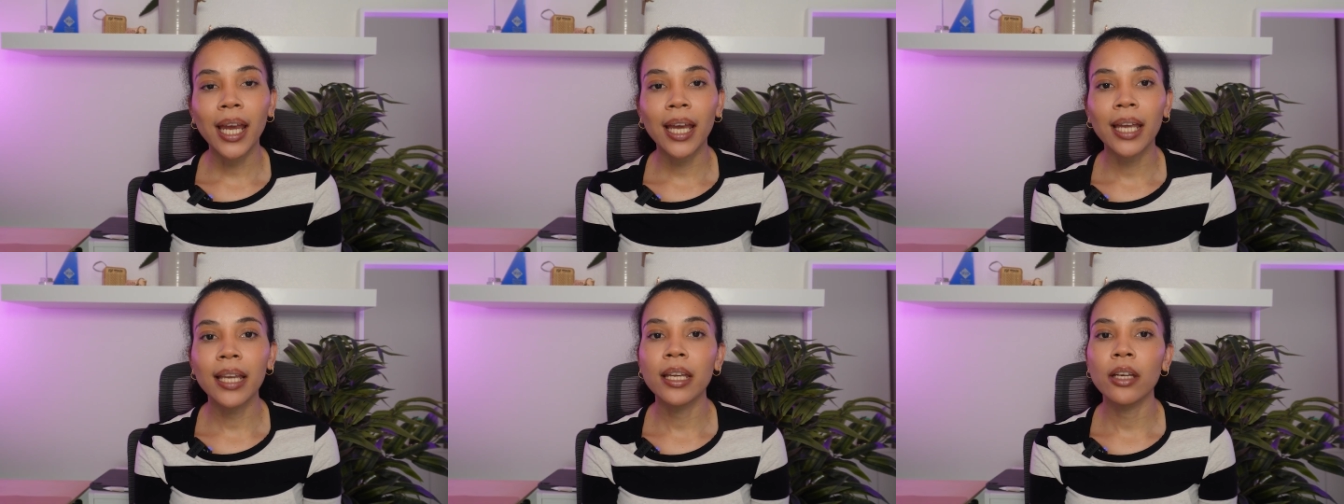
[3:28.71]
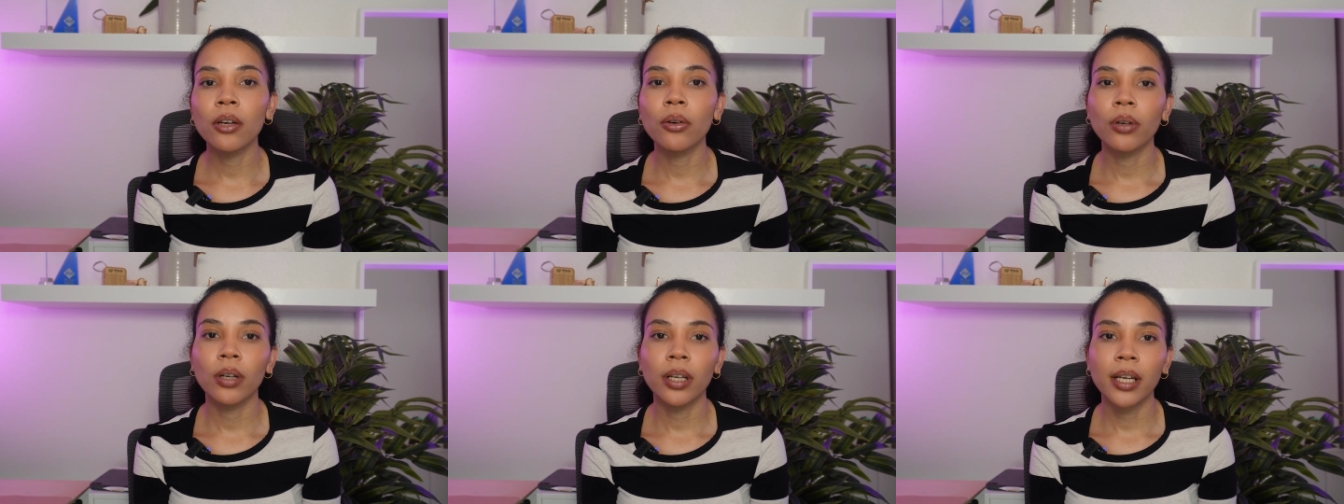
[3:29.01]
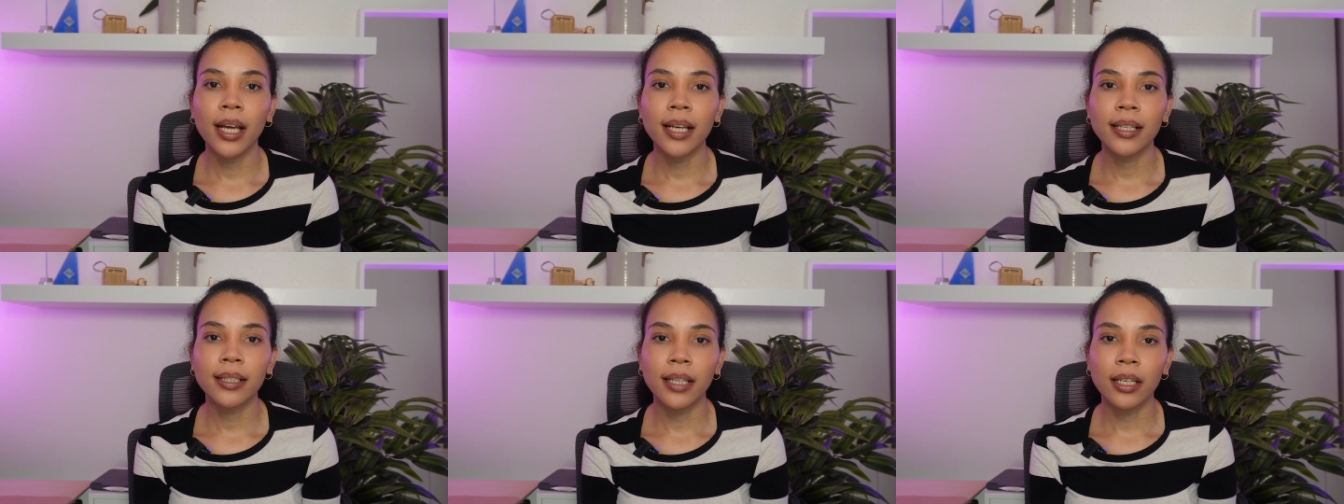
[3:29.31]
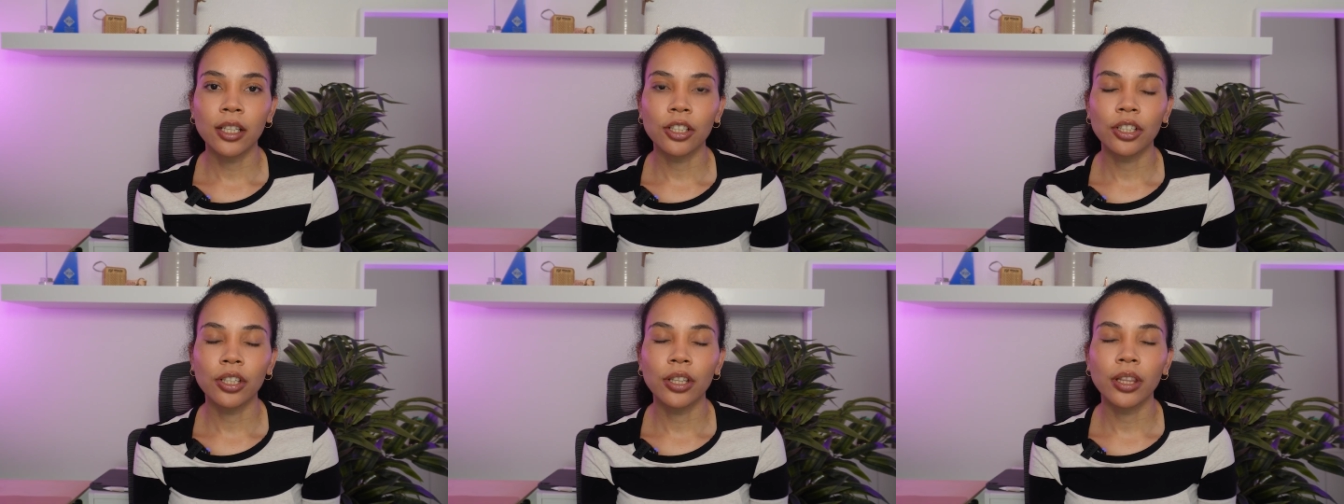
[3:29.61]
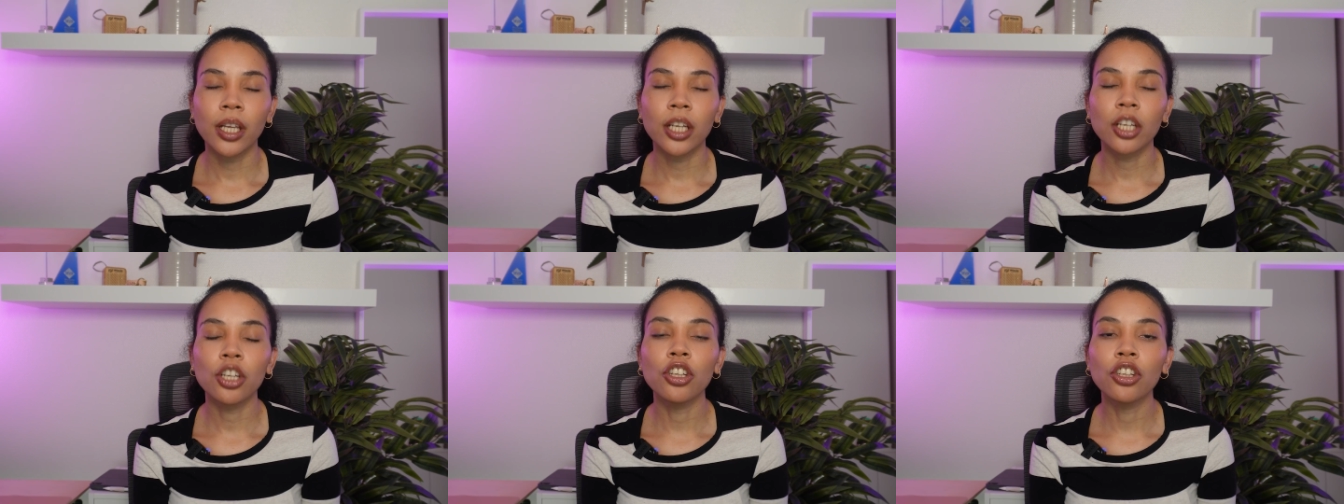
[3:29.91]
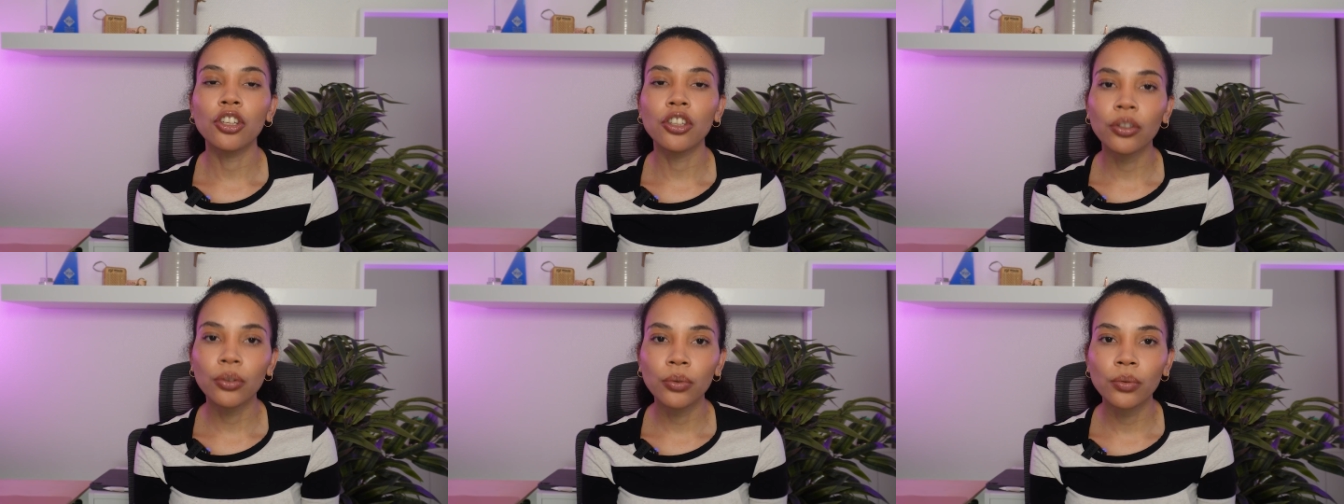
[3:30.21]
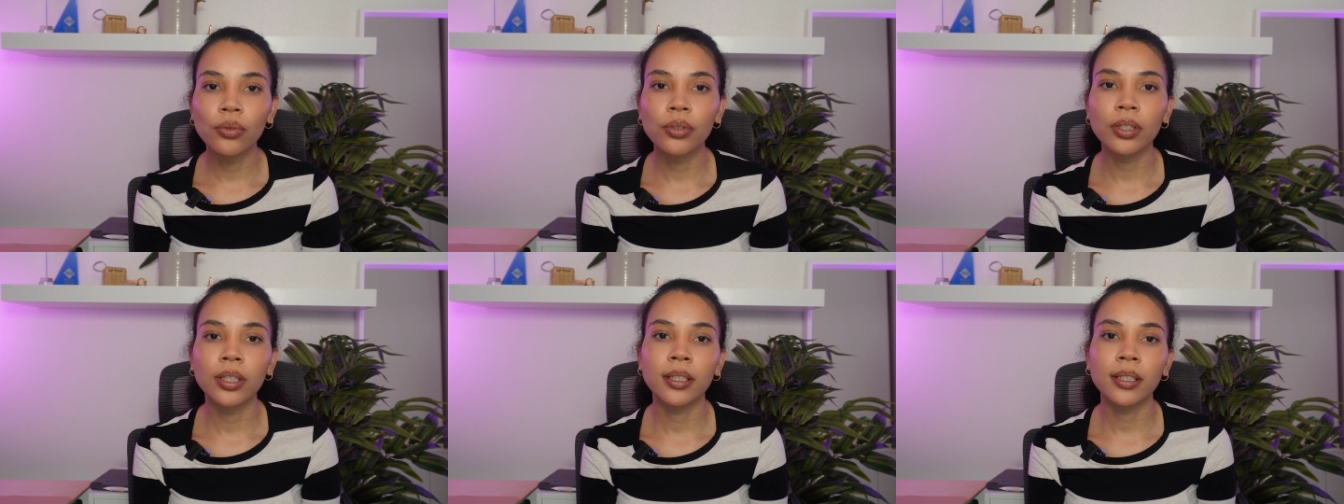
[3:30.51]
any organization that
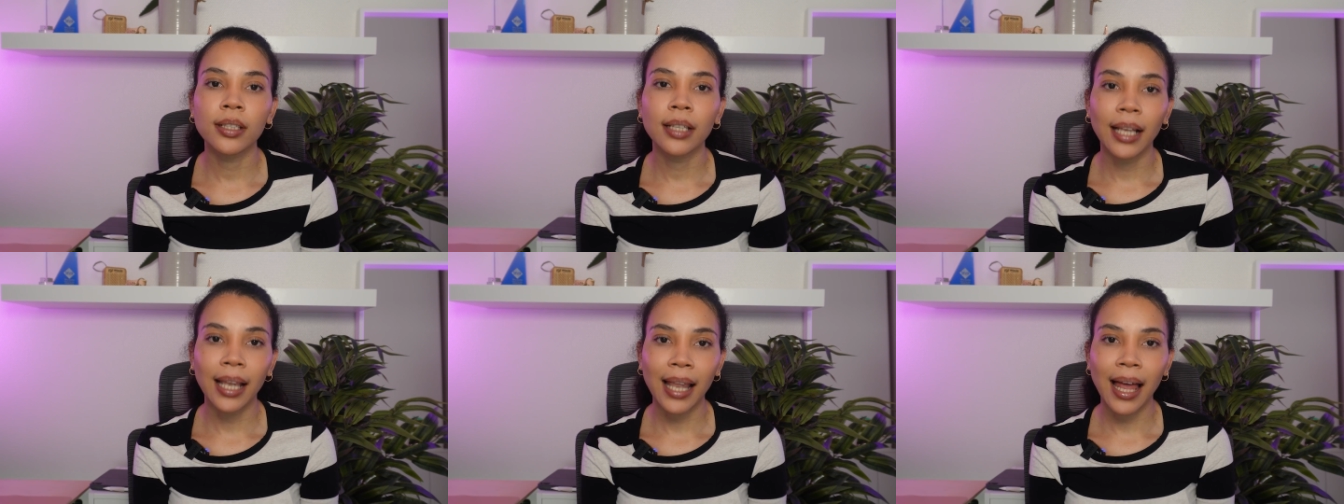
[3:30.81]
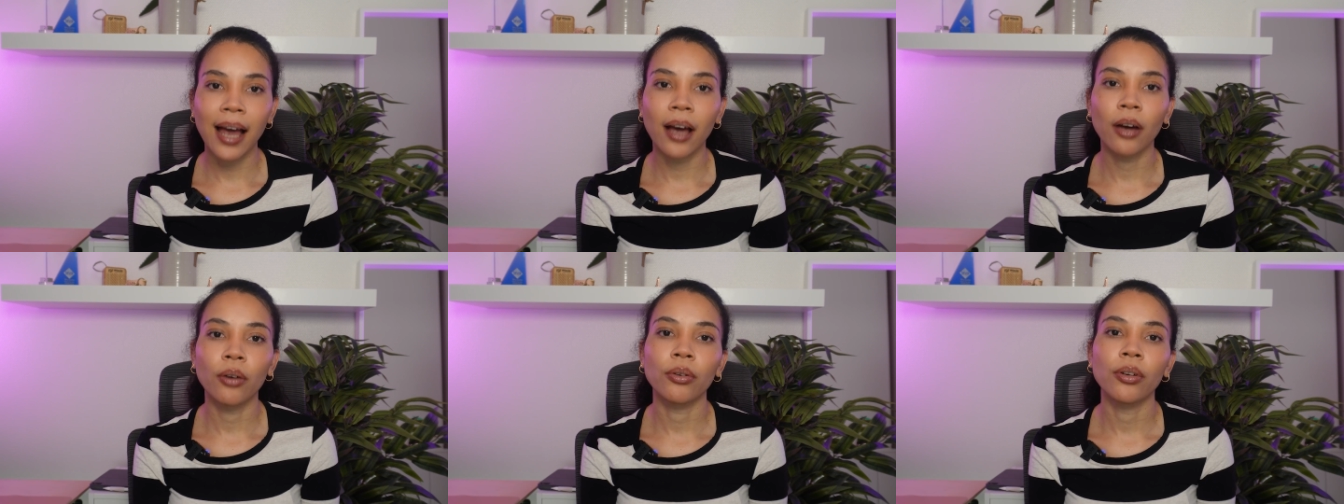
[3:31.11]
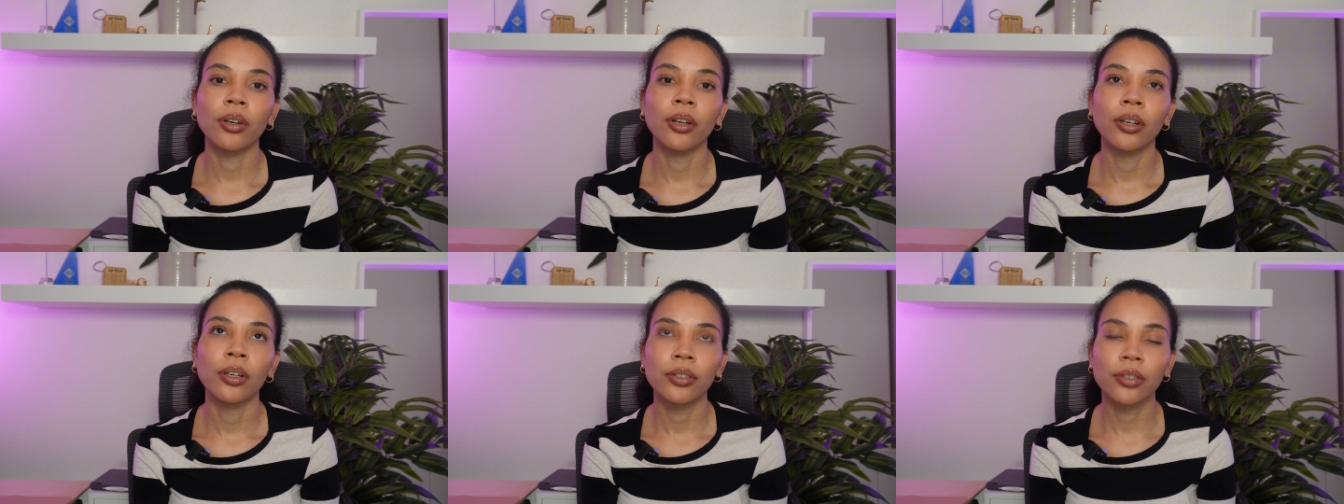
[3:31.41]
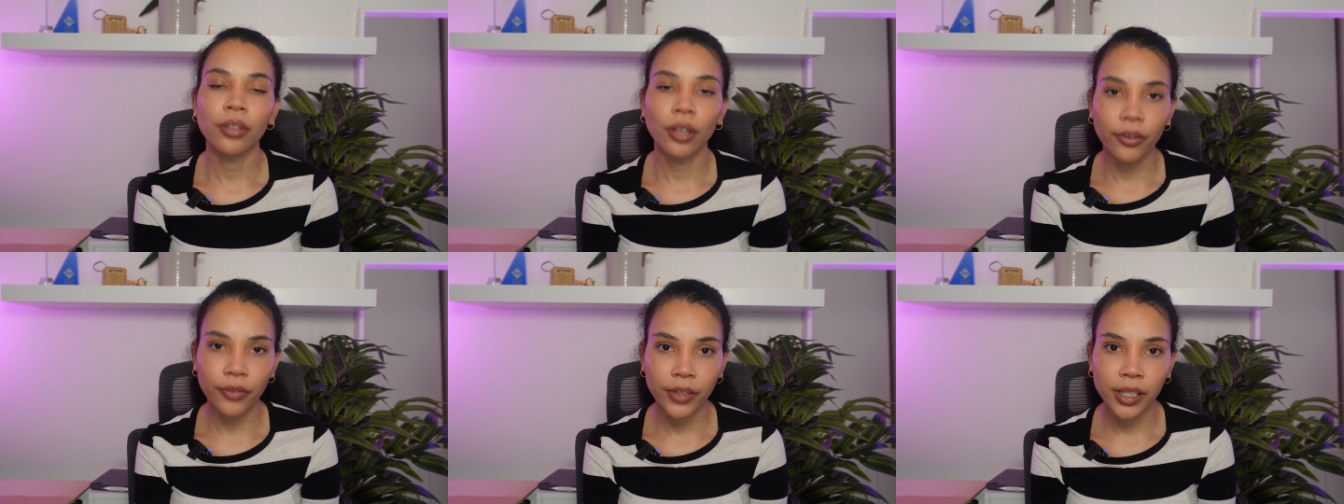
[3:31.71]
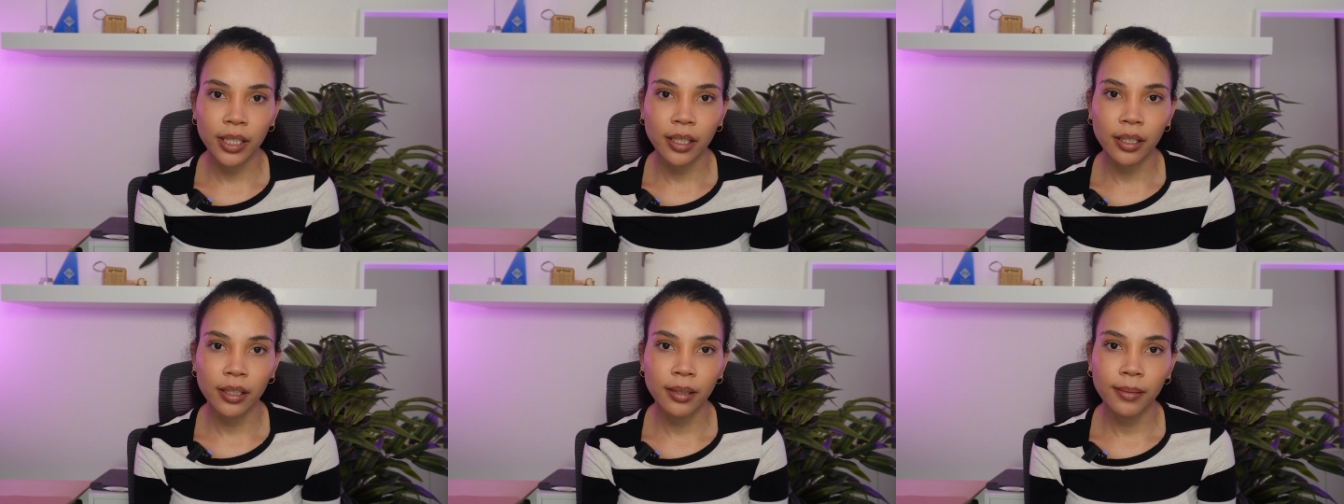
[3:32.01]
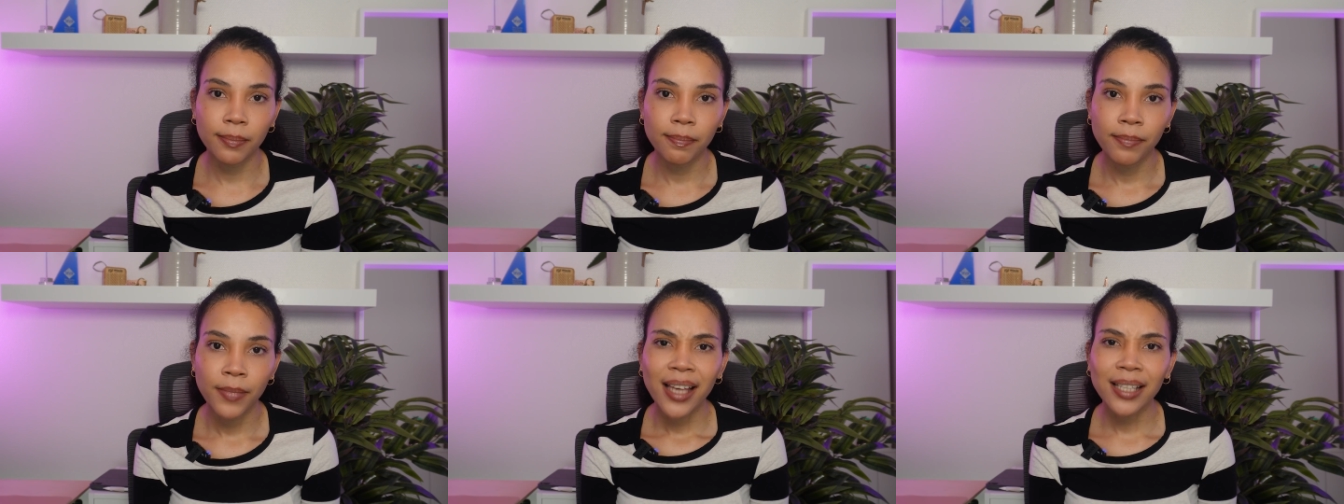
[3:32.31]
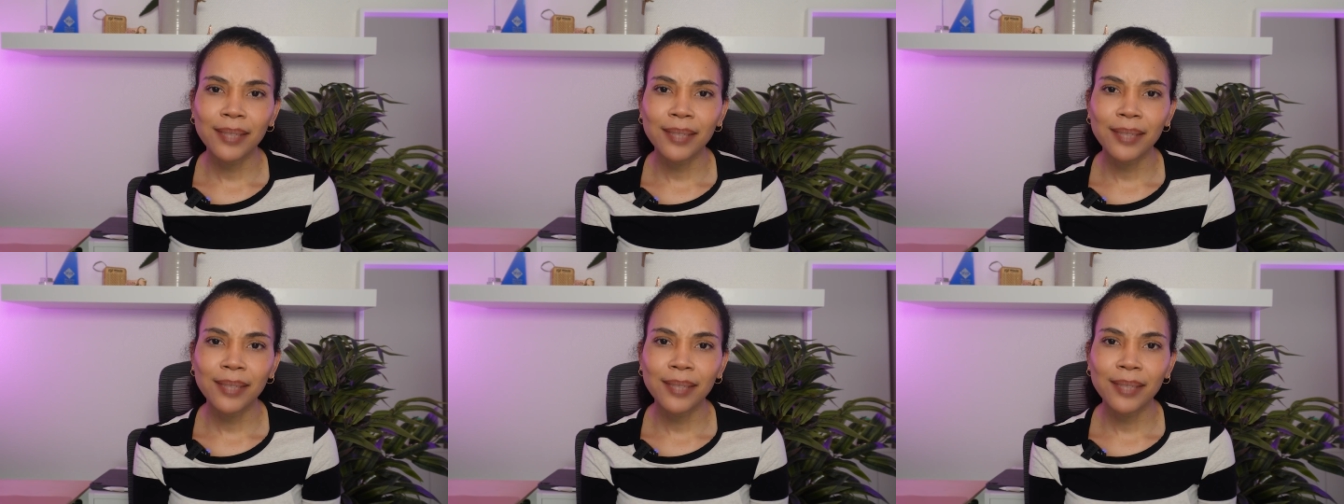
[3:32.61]
uses cloud services,